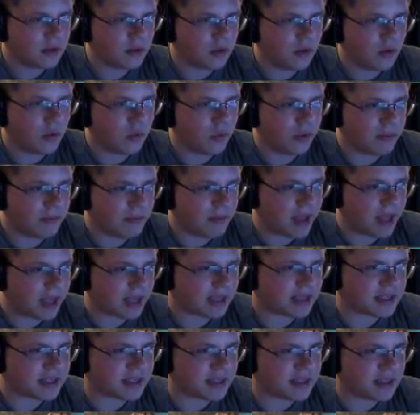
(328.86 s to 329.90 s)
Oh, we
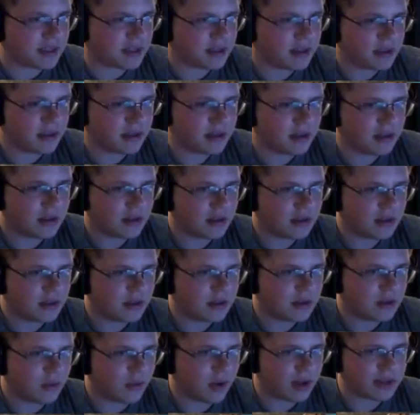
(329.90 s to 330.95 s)
missed?
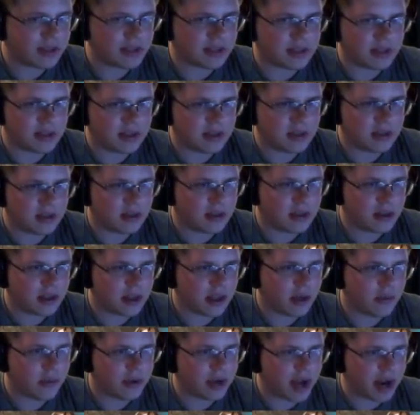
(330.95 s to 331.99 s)
What?
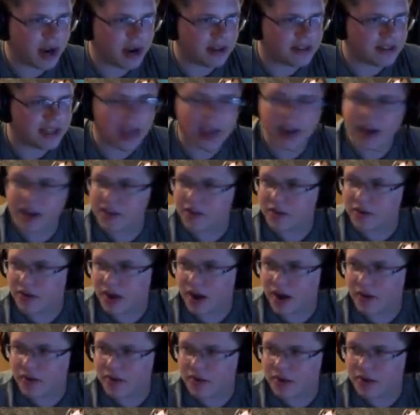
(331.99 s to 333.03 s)
Can we not attack on the
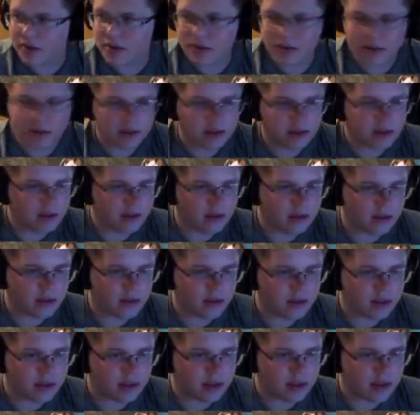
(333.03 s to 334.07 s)
ground?
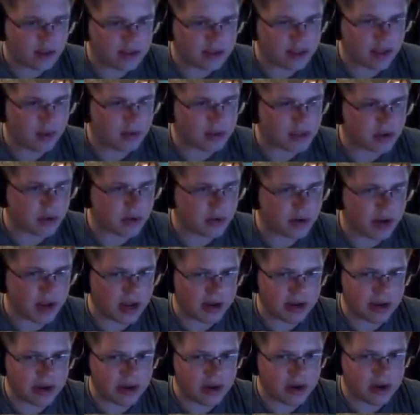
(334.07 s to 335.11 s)
Is that what's going
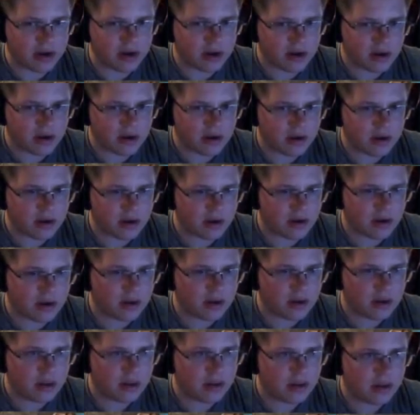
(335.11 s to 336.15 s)
on here?
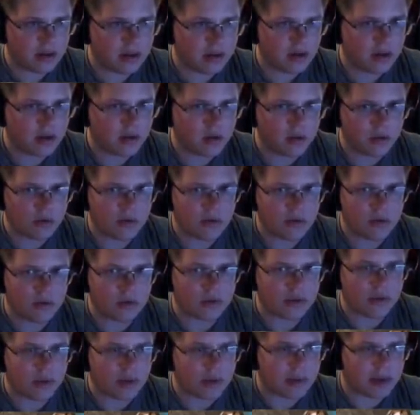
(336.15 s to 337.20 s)
Oh,
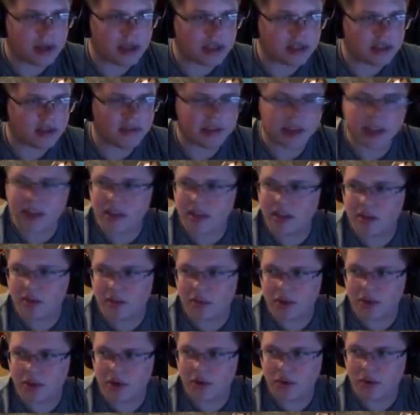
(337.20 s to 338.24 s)
then we might just have to kill it
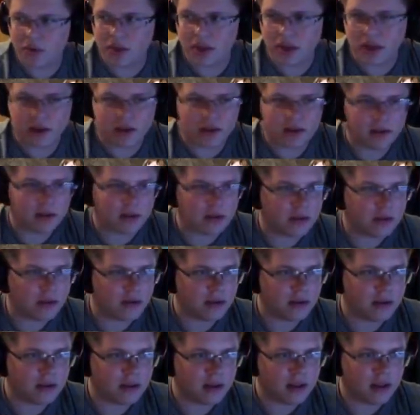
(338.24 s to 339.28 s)
with you then.
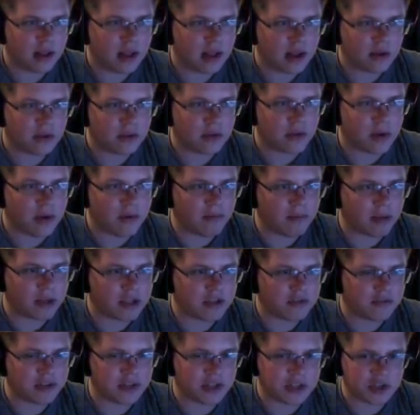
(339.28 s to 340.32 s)
I don't think we have much
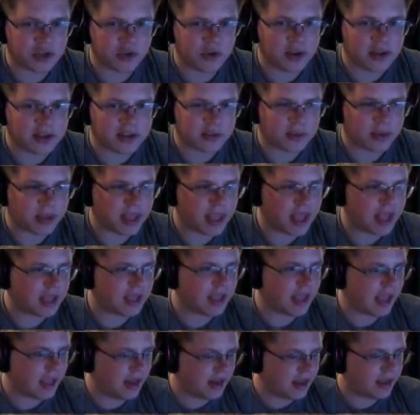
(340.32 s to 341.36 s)
of a choice. We can't
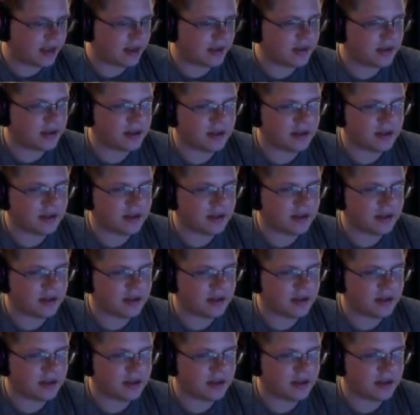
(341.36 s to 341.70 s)
hit it.